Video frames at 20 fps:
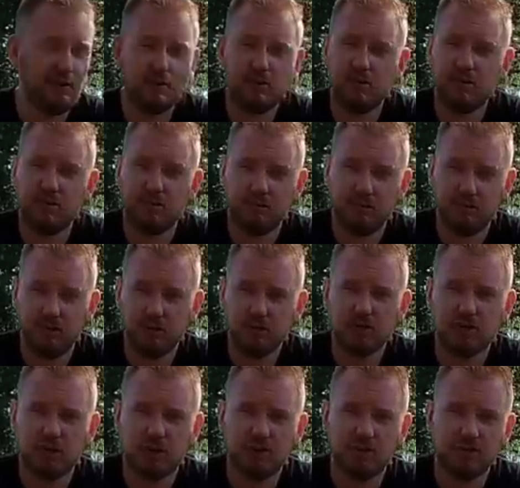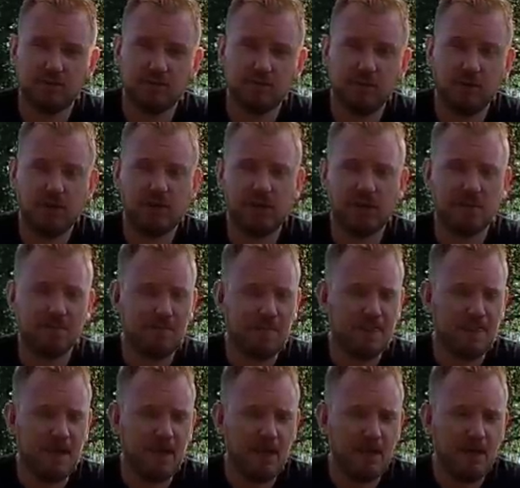the long-term parking.
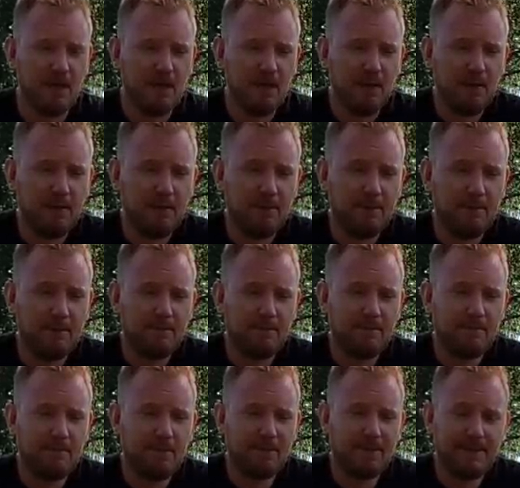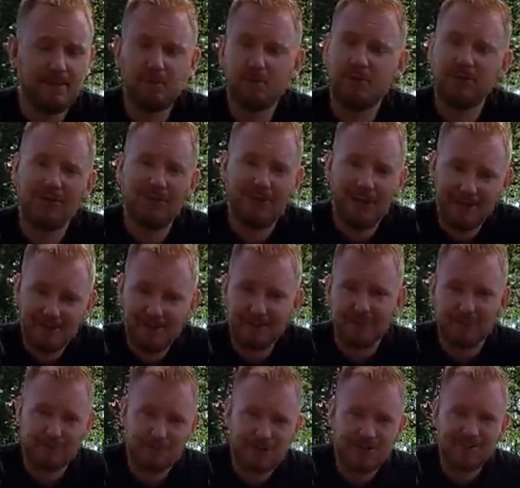But that's when the next
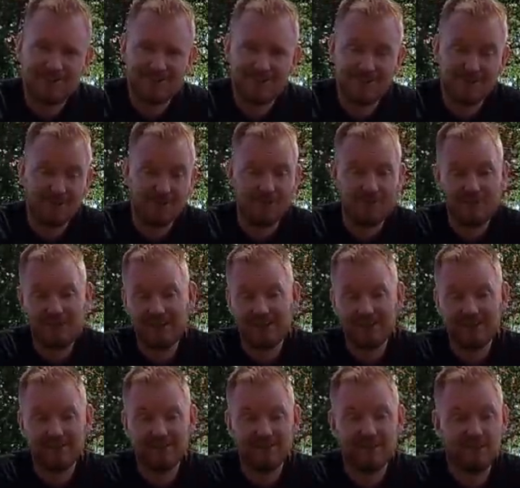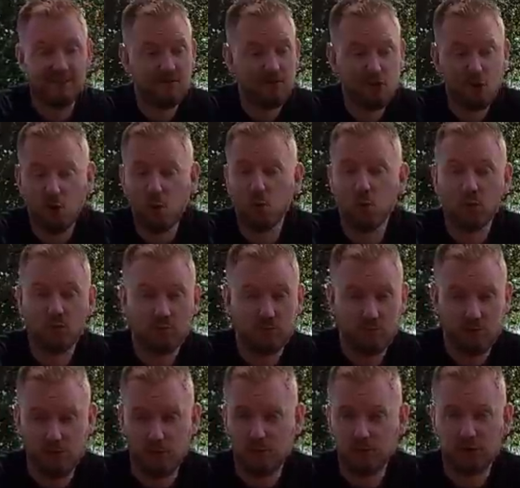surprise hit us, and that is no
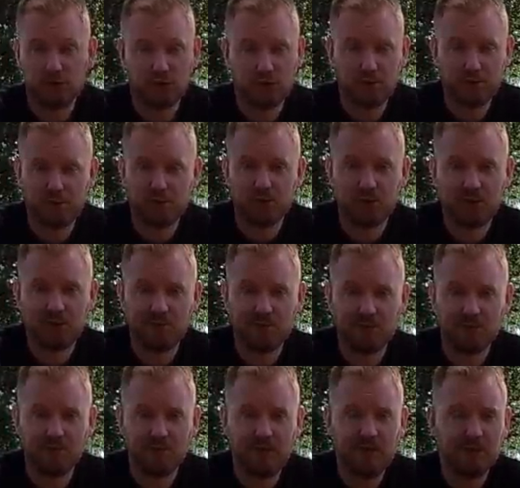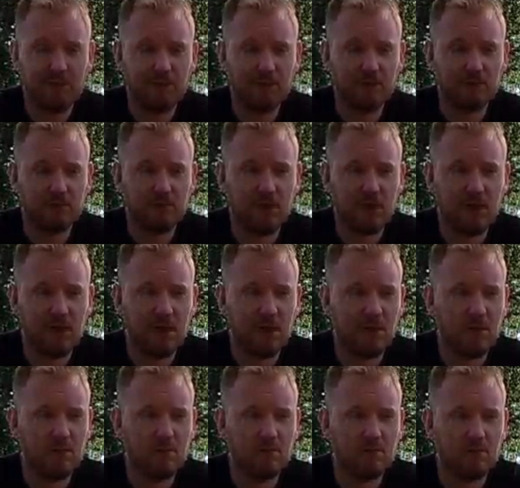long-term parking was available.
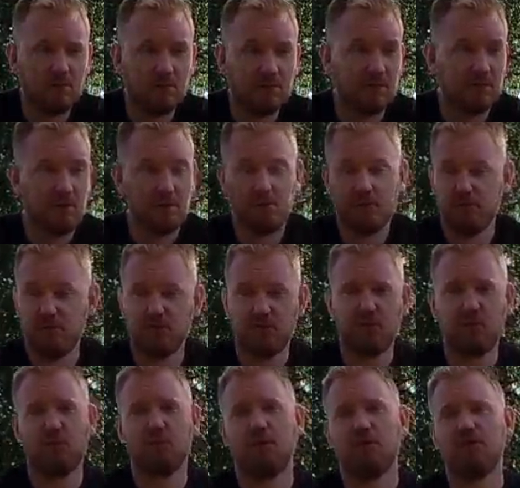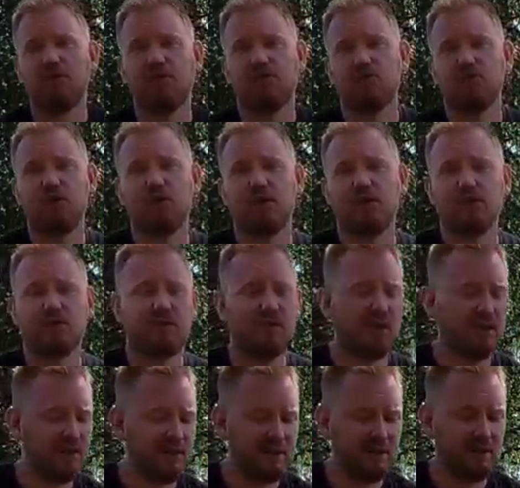There was just no buses running, so
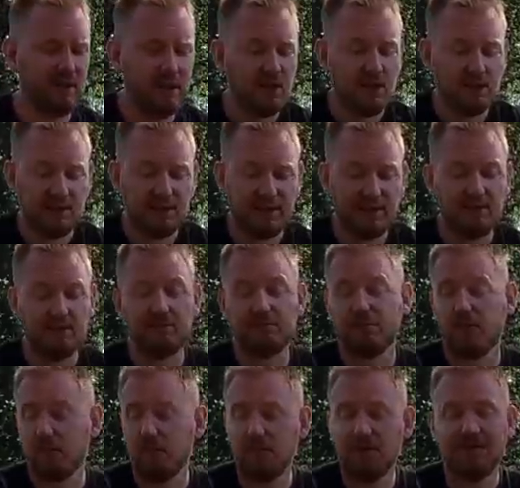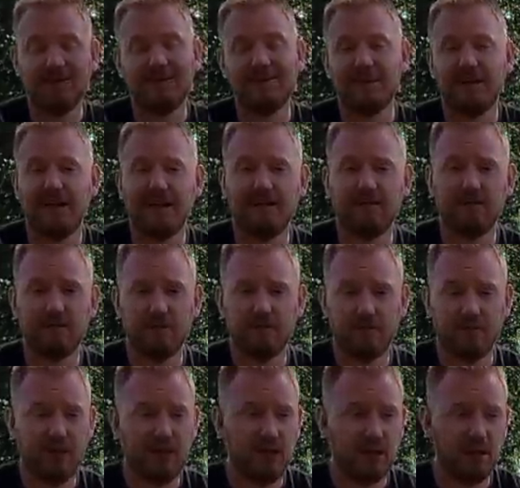they probably didn't have
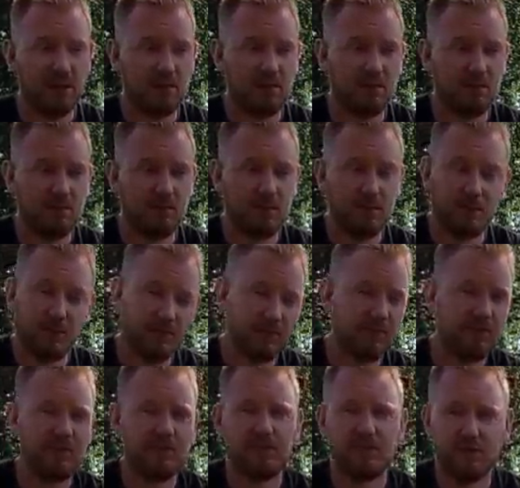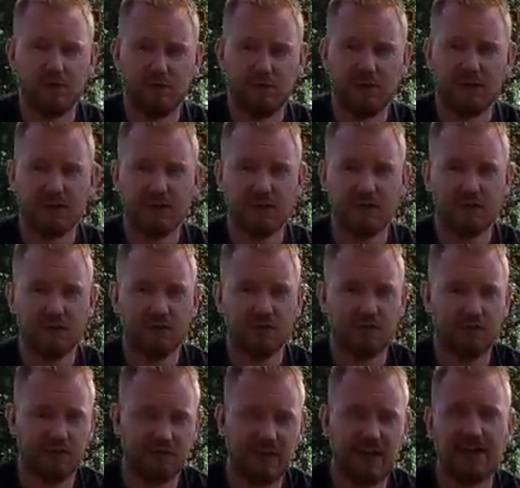the buses disinfected or
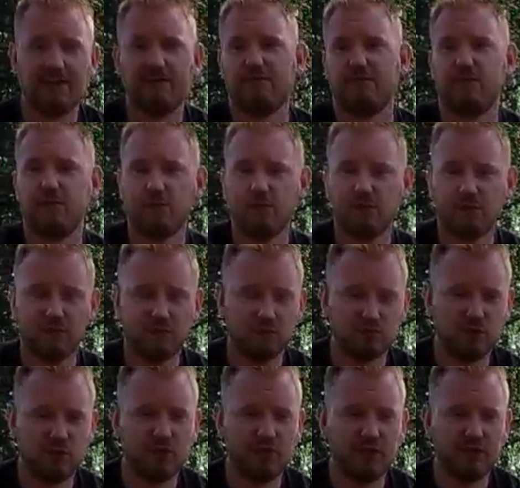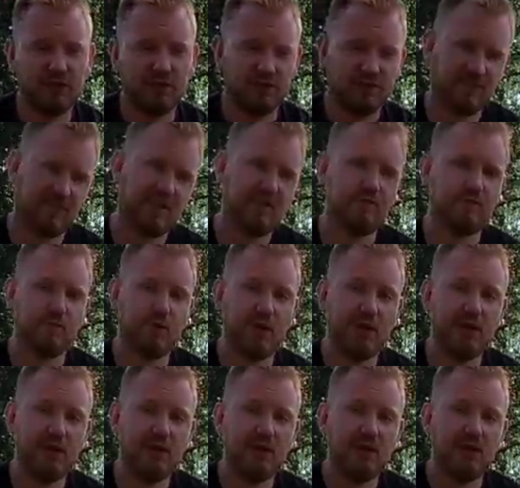the staff in order to run it in a safe
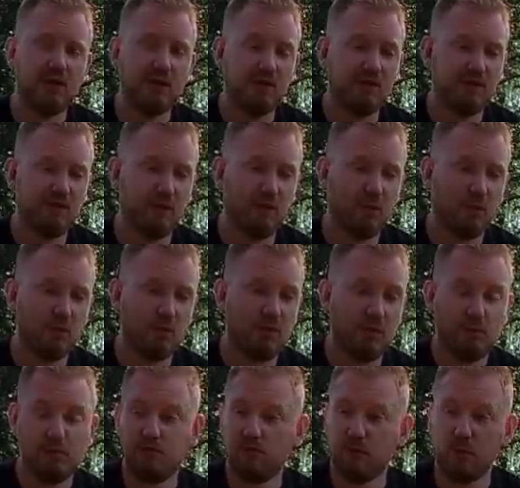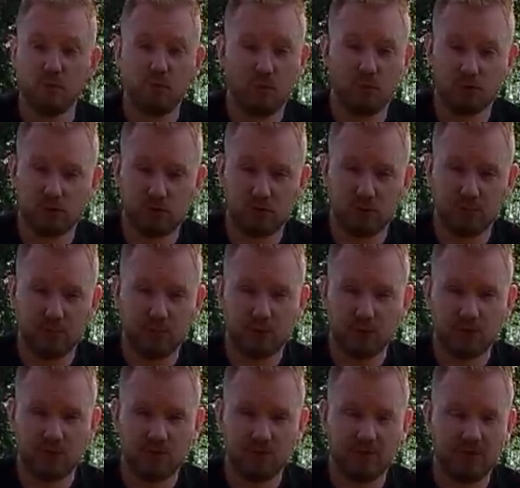way. So there was no long-term
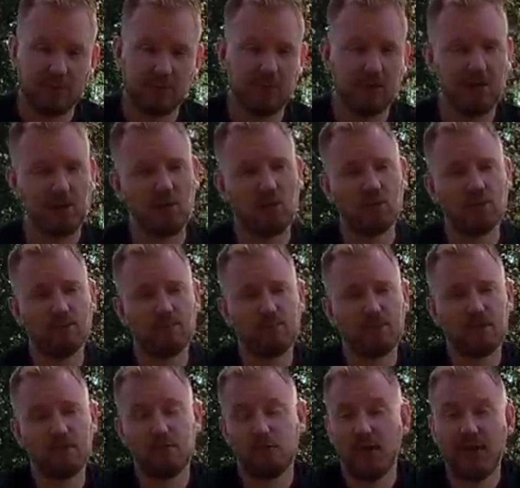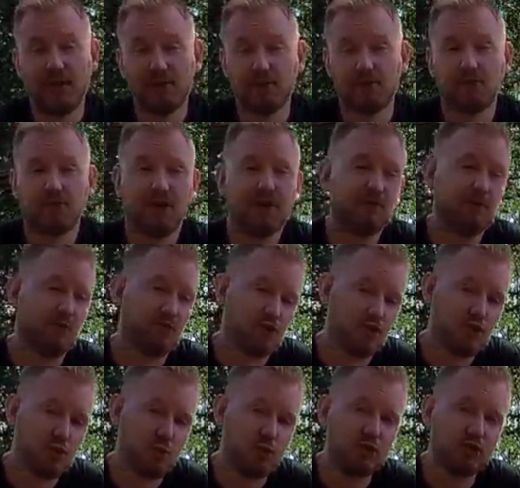parking available at all. So we had to drive to the
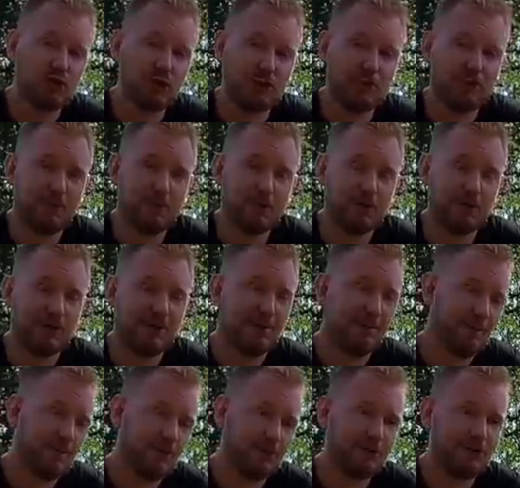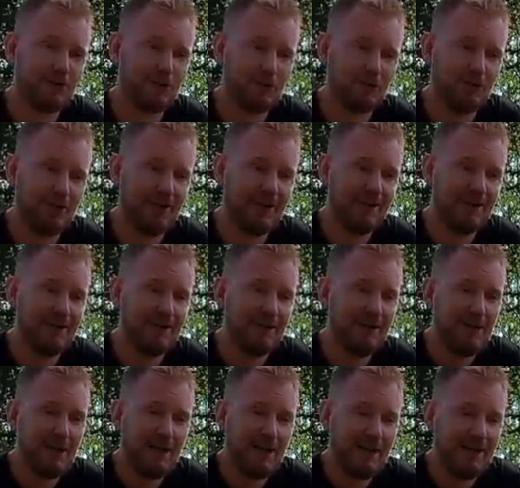short-term parking and park the car there.
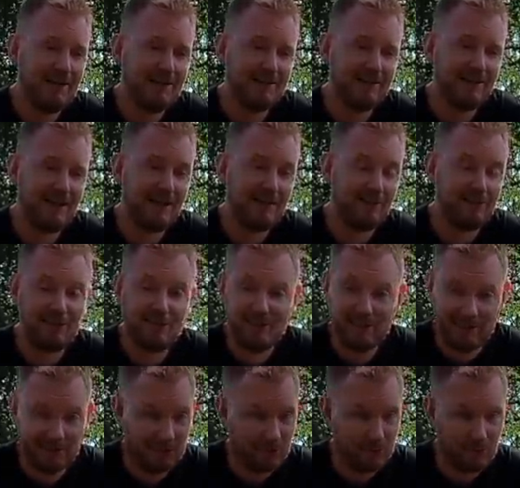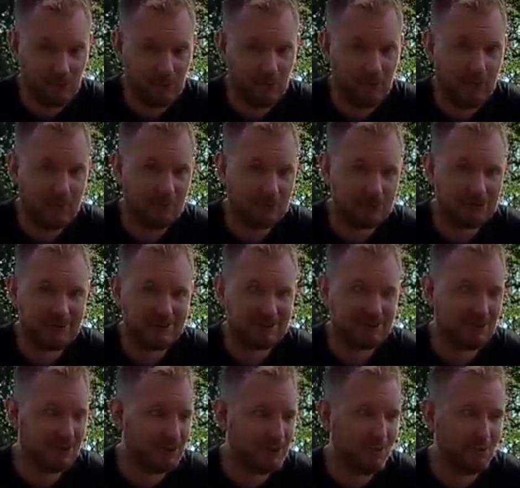And I still don't know how much
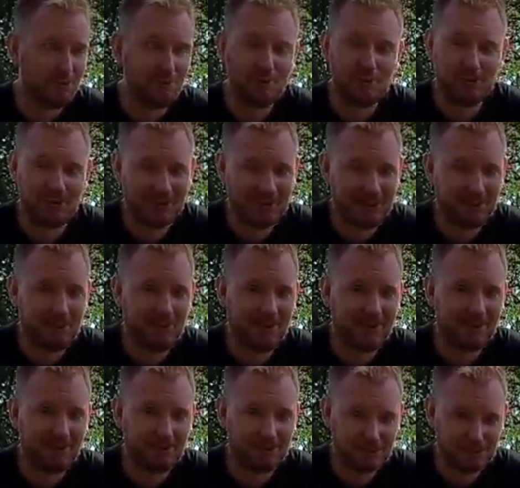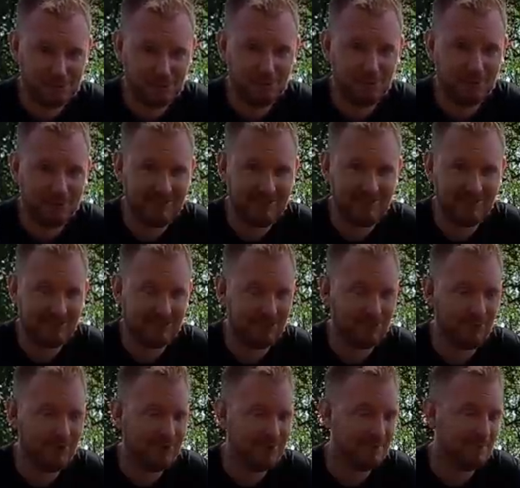that's going to cost me when I get back after 2 weeks here in
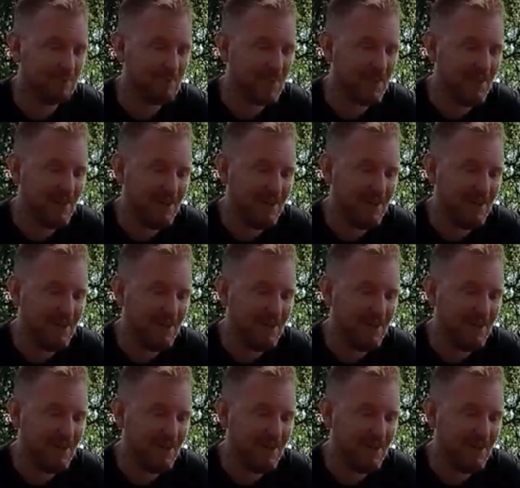Sweden.